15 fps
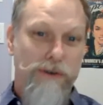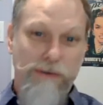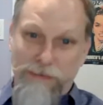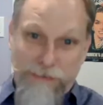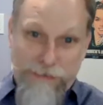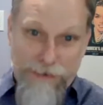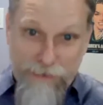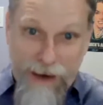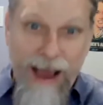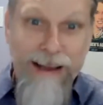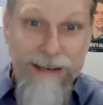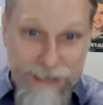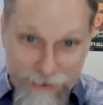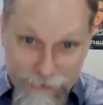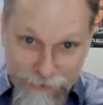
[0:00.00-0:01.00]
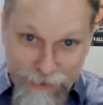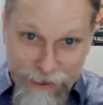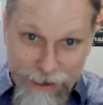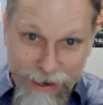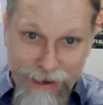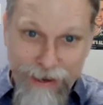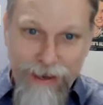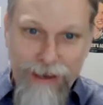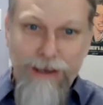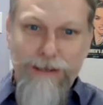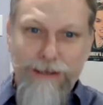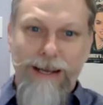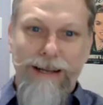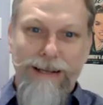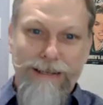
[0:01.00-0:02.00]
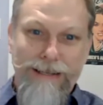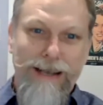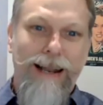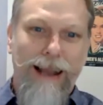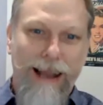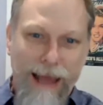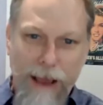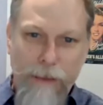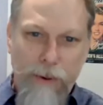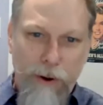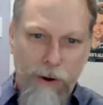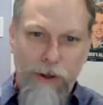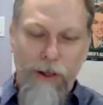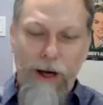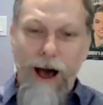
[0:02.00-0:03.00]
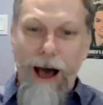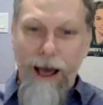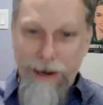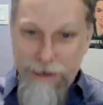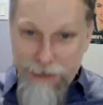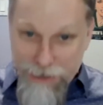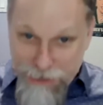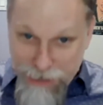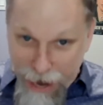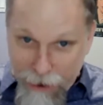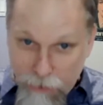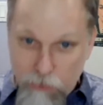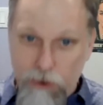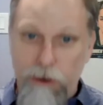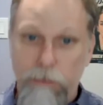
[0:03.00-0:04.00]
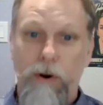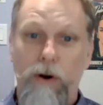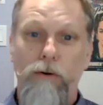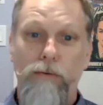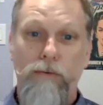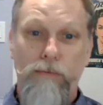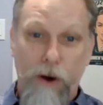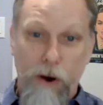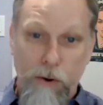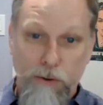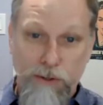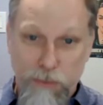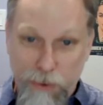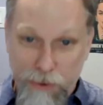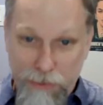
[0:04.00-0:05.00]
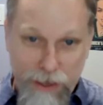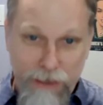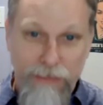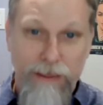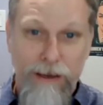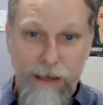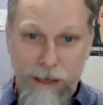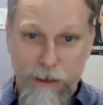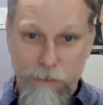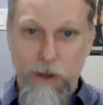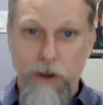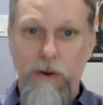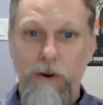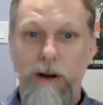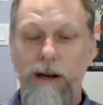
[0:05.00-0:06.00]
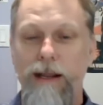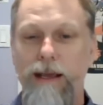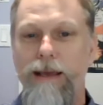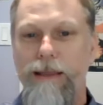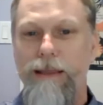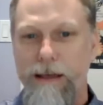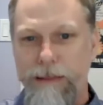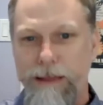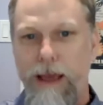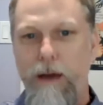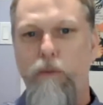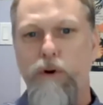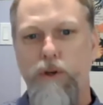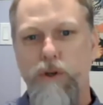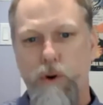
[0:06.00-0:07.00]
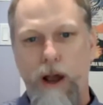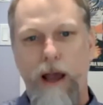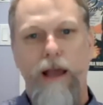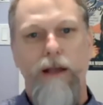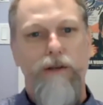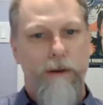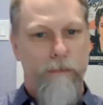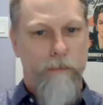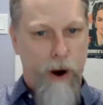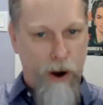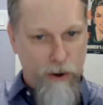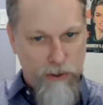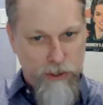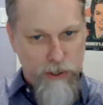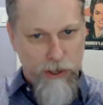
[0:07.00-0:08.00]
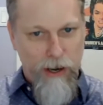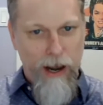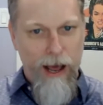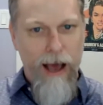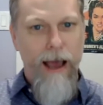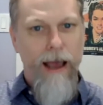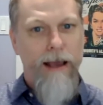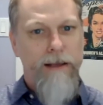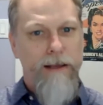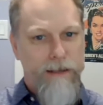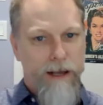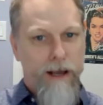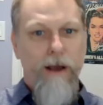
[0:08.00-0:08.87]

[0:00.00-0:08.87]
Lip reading: divisively to label undesirable folks within the community that they were trying to marginalize